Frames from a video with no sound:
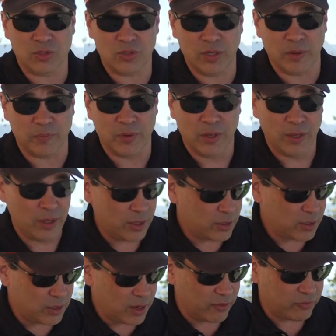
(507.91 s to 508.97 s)
trip,
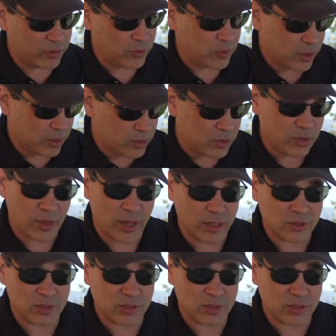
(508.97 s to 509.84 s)
you definitely want to do that.